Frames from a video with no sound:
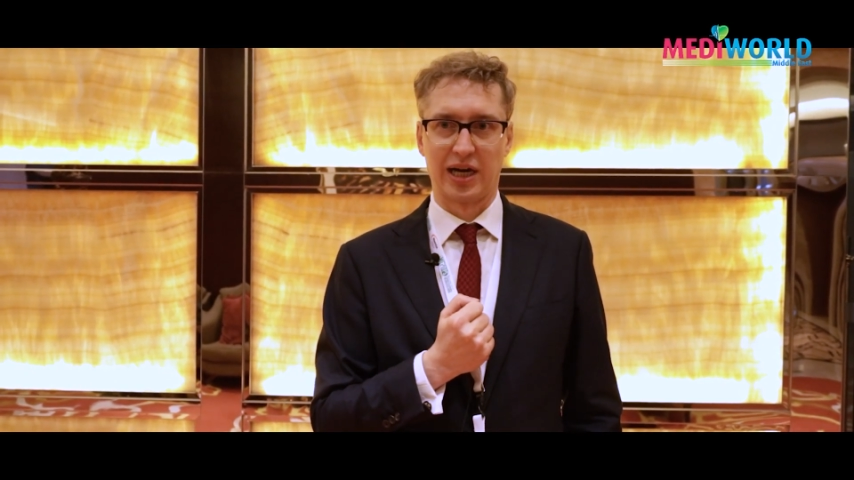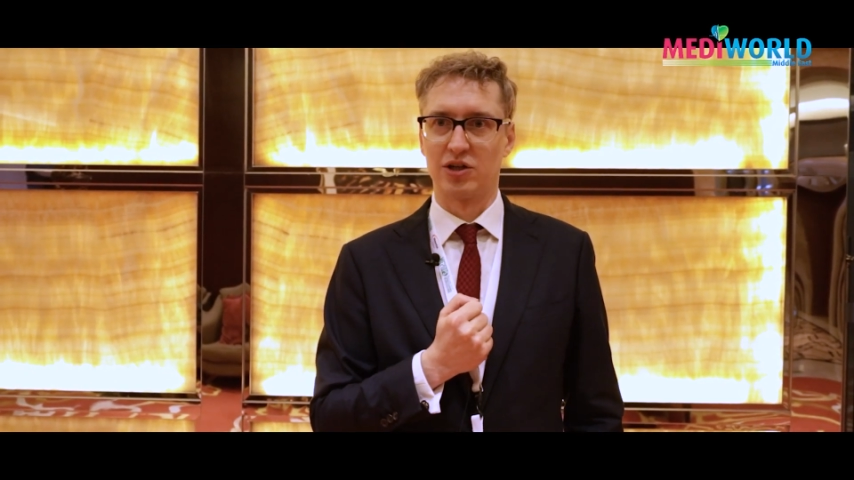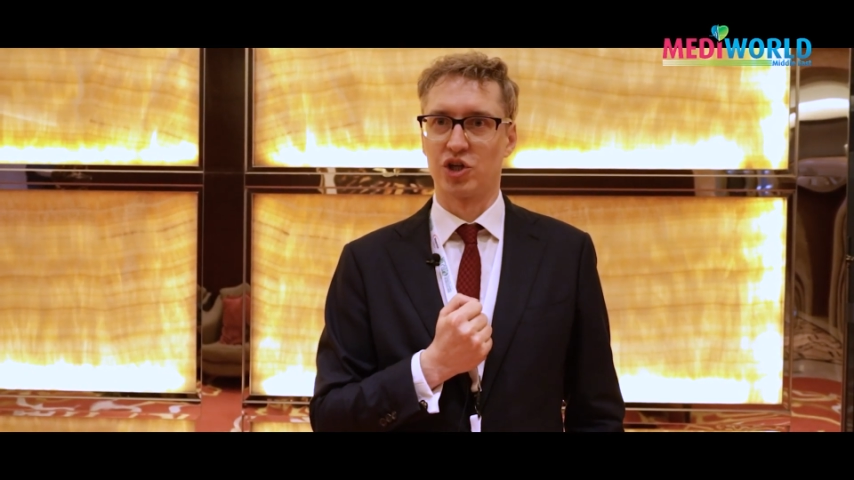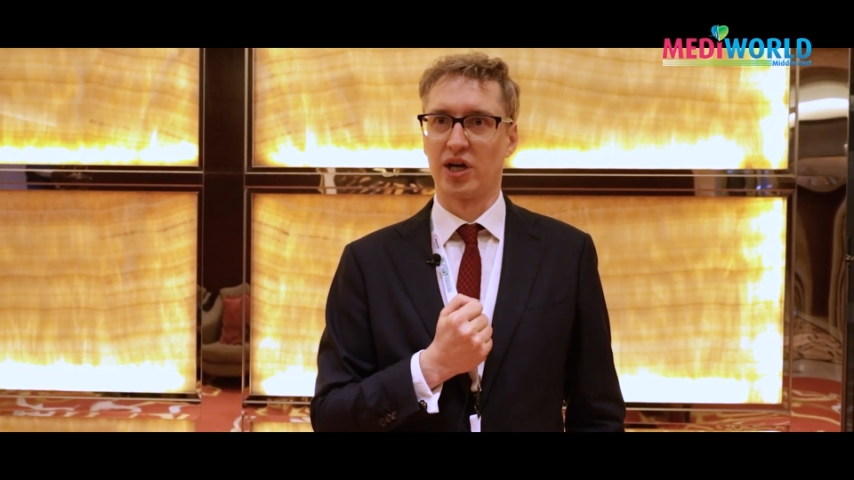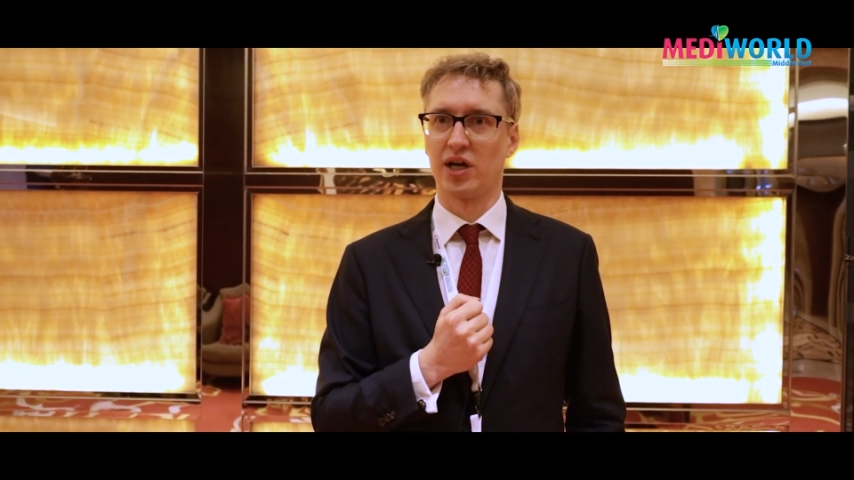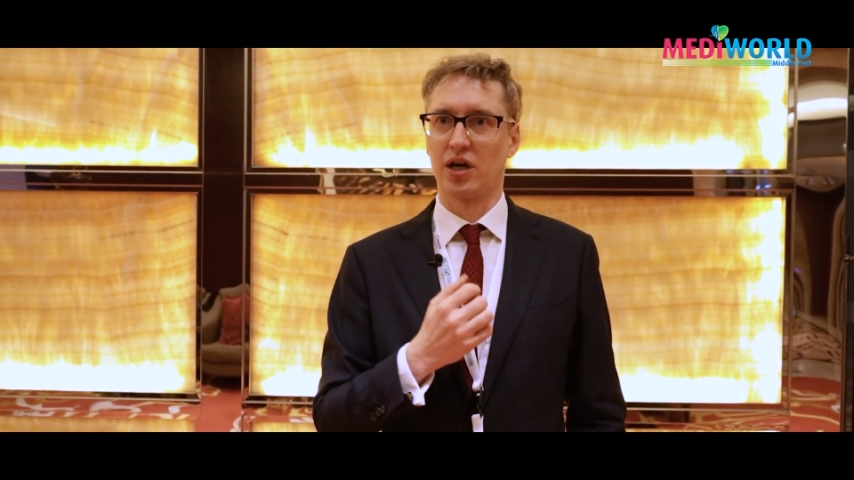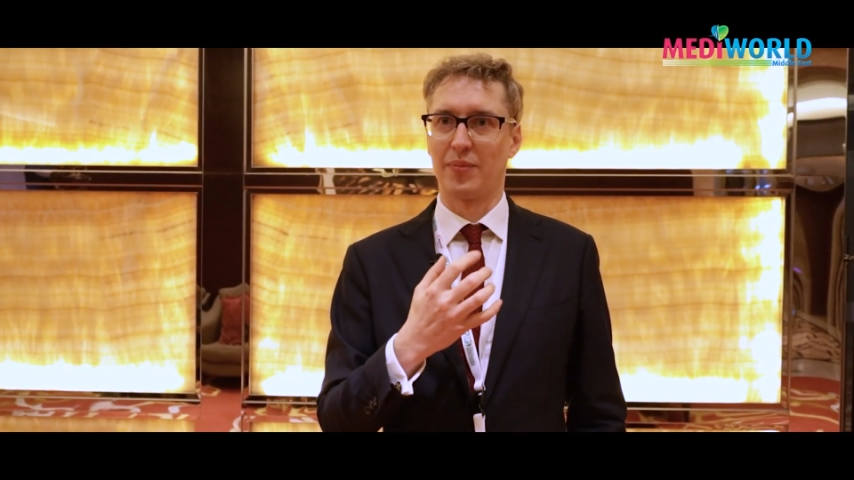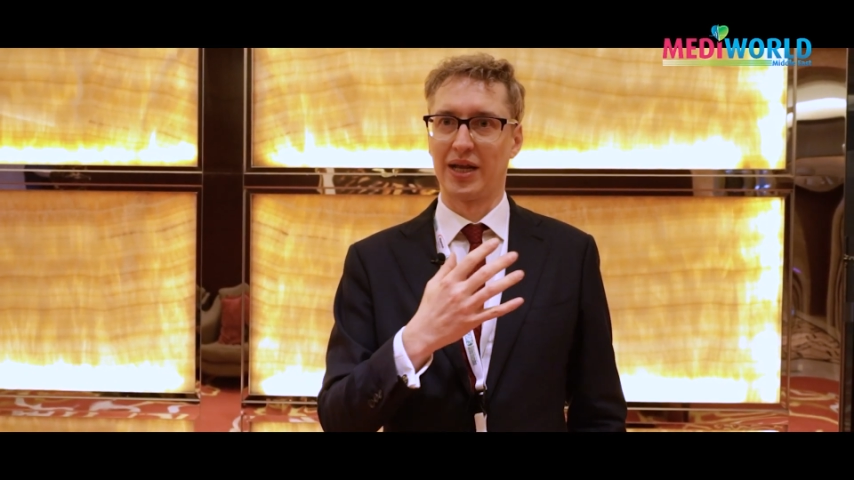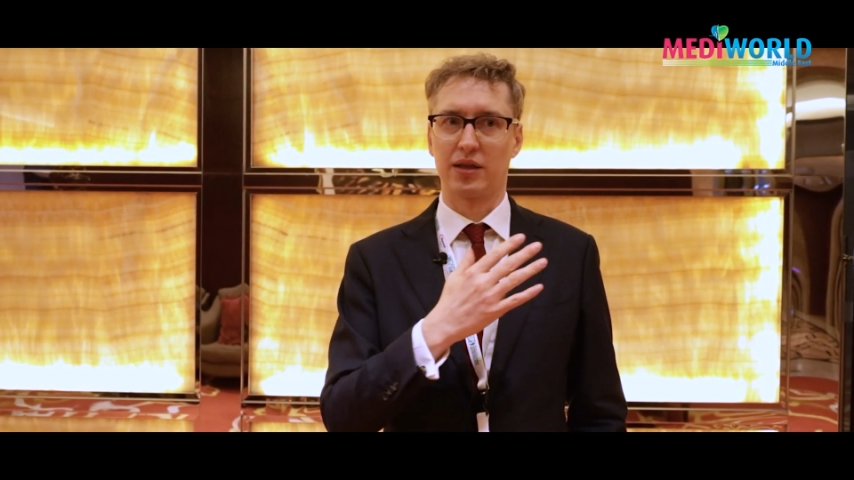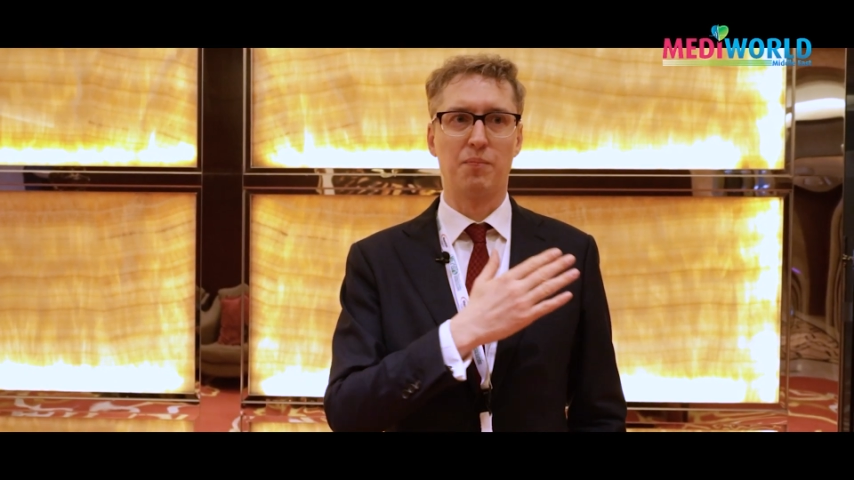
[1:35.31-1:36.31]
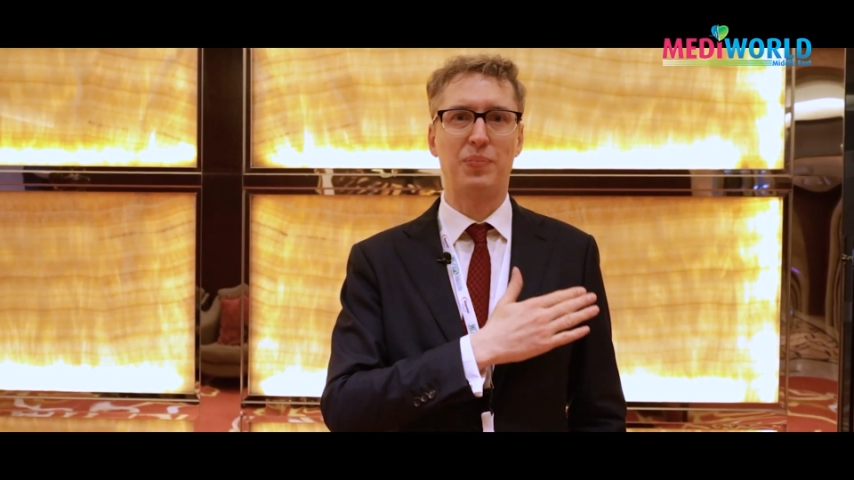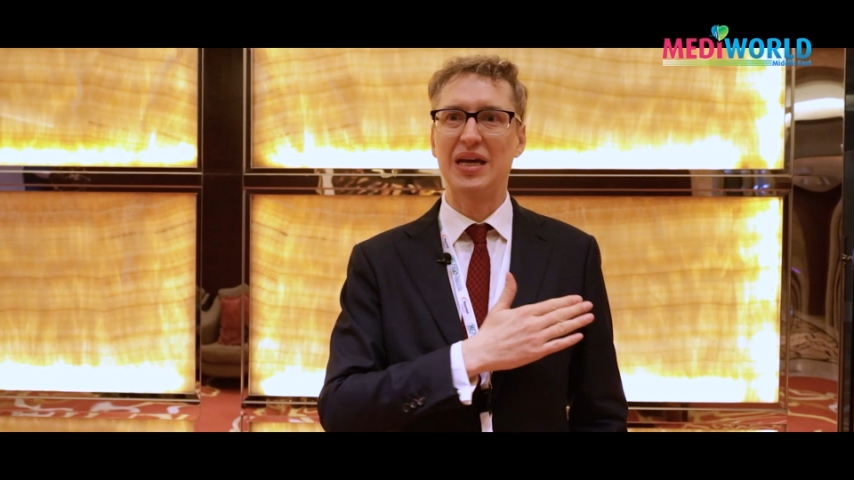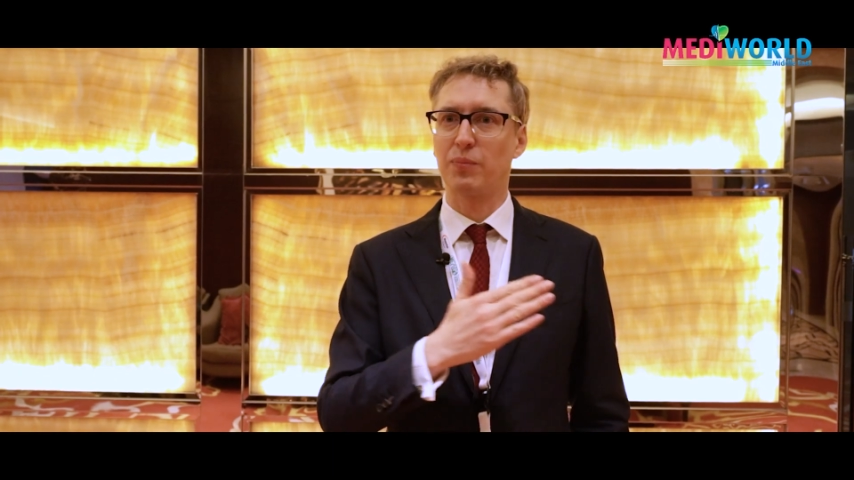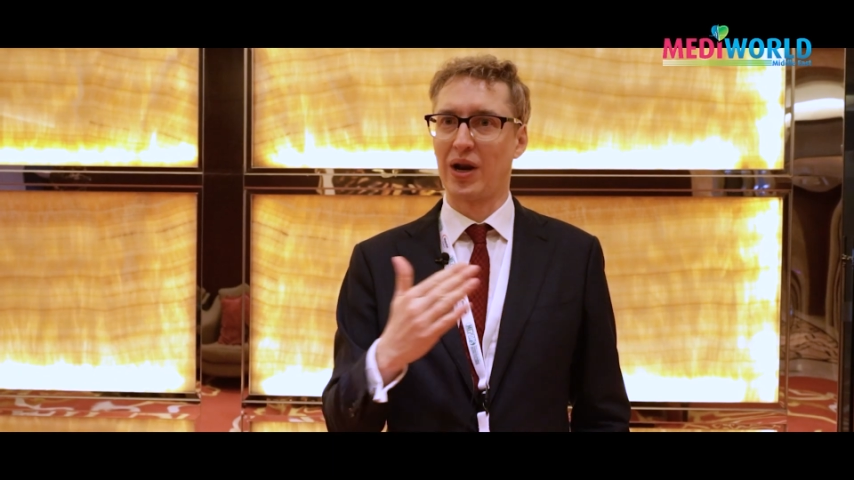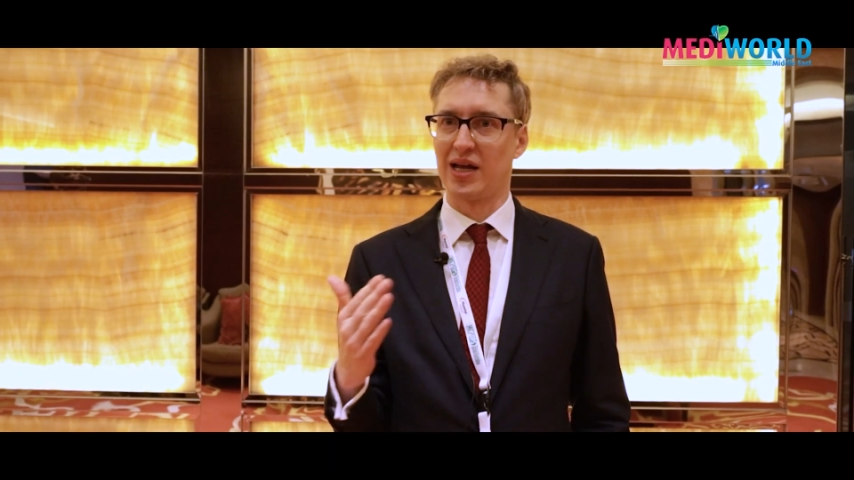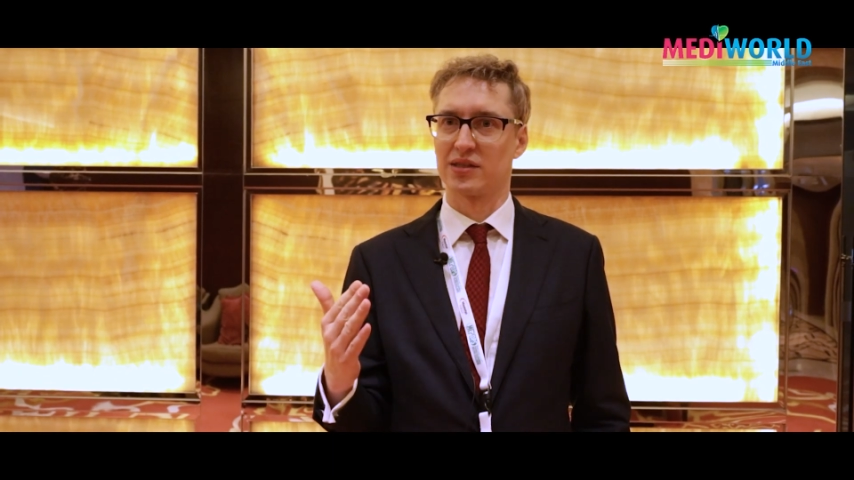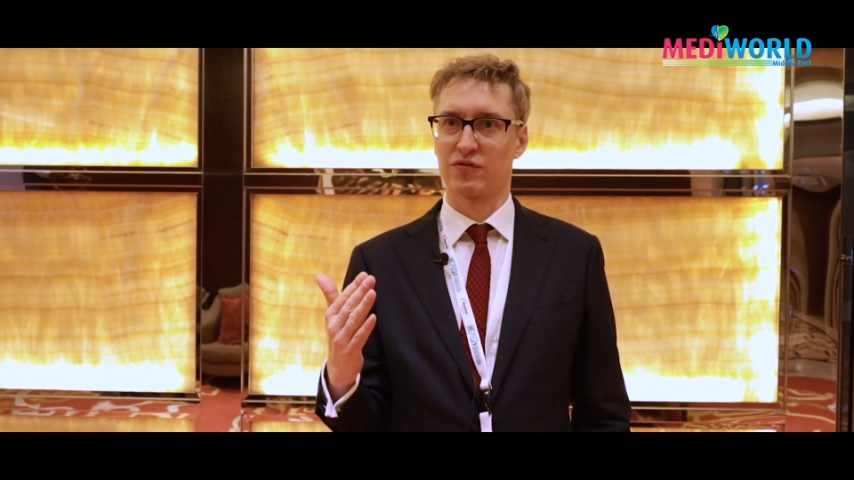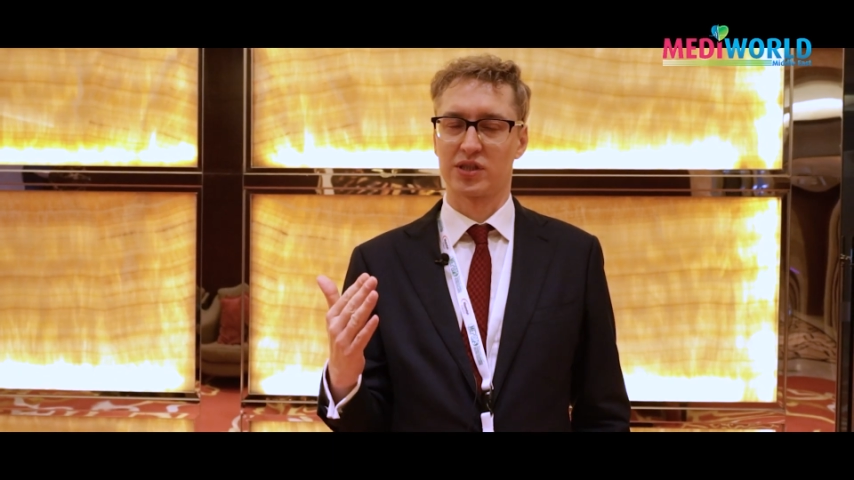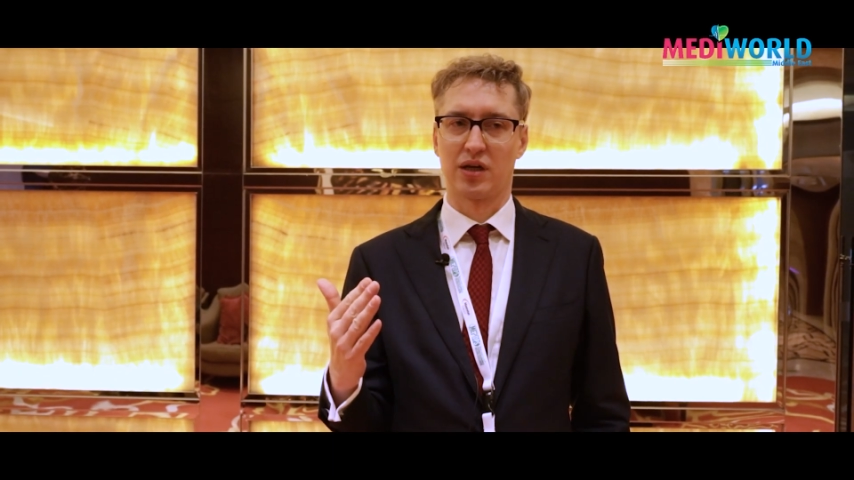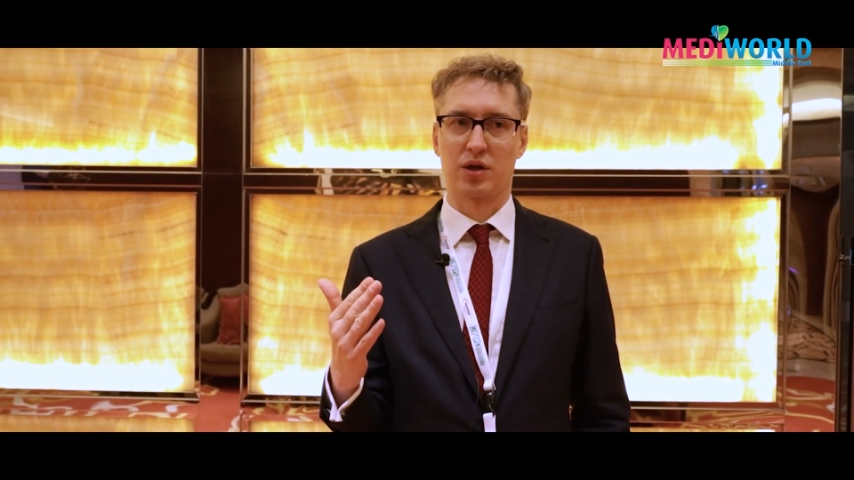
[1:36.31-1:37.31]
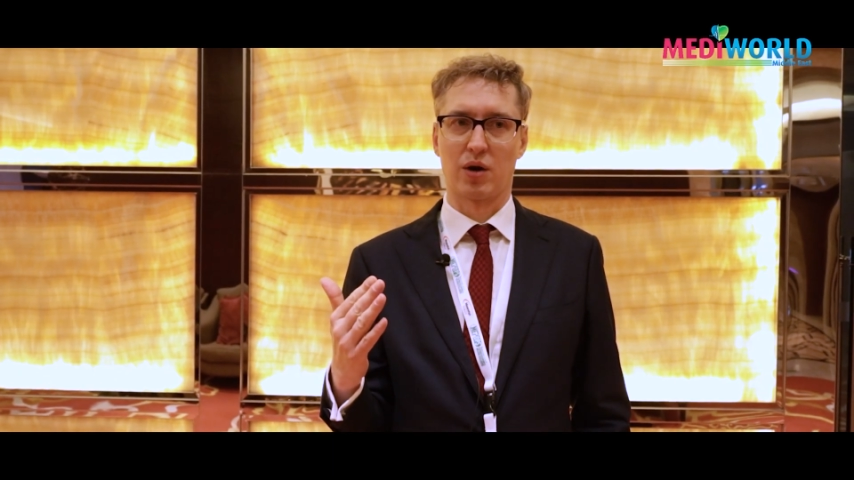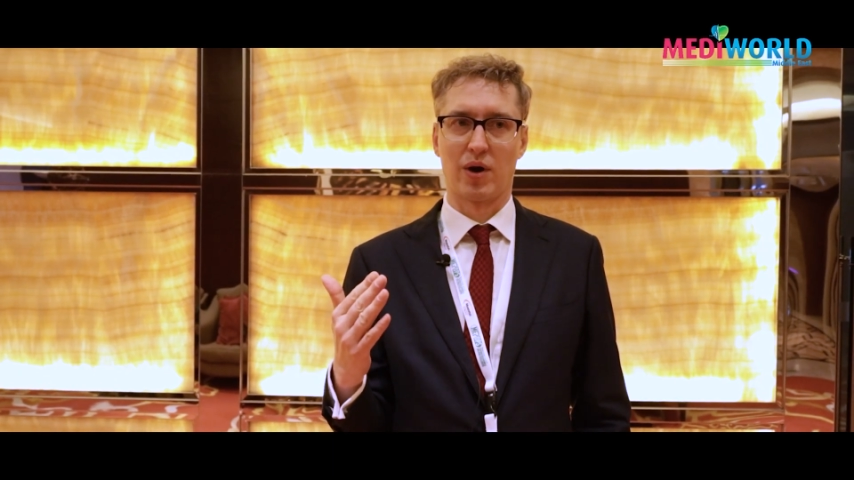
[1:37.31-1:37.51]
Al-Jedai about the big plans for Saudi